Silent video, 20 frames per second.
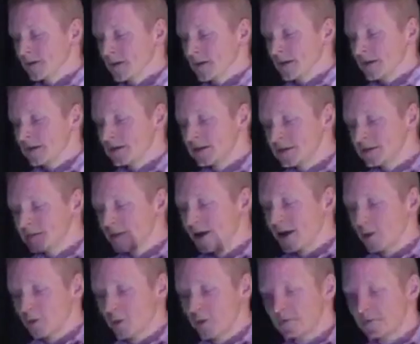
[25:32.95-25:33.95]
It doesn't
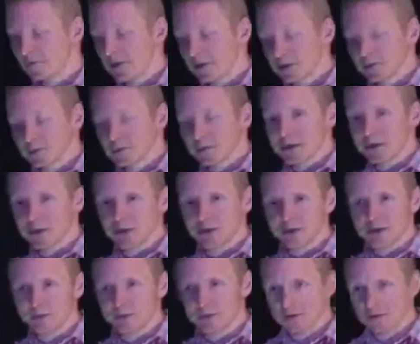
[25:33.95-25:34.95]
matter what failed
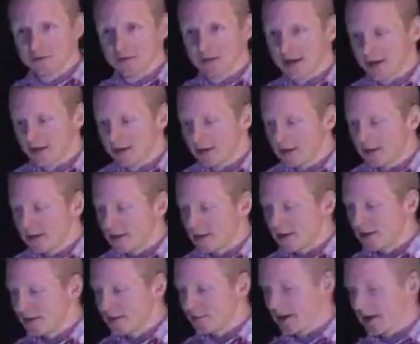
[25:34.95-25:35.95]
relationships you've had
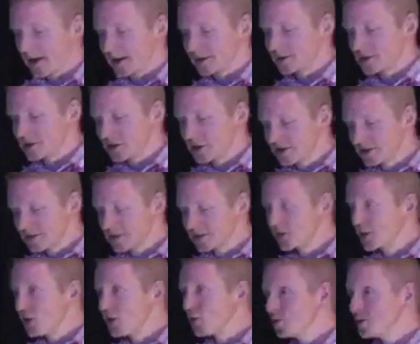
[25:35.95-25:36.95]
in the past. Jesus
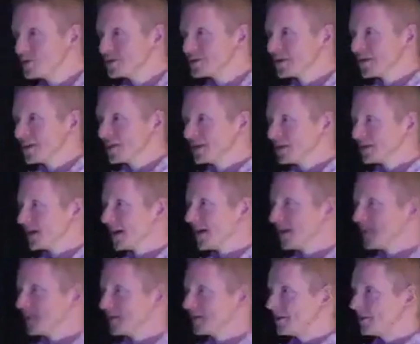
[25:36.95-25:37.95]
knows the
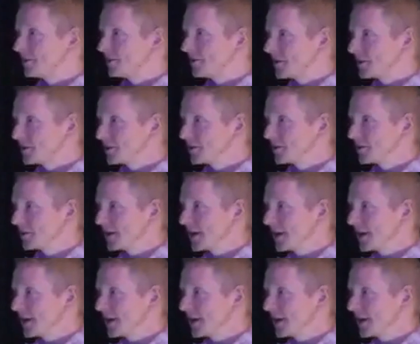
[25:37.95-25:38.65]
kind of failure that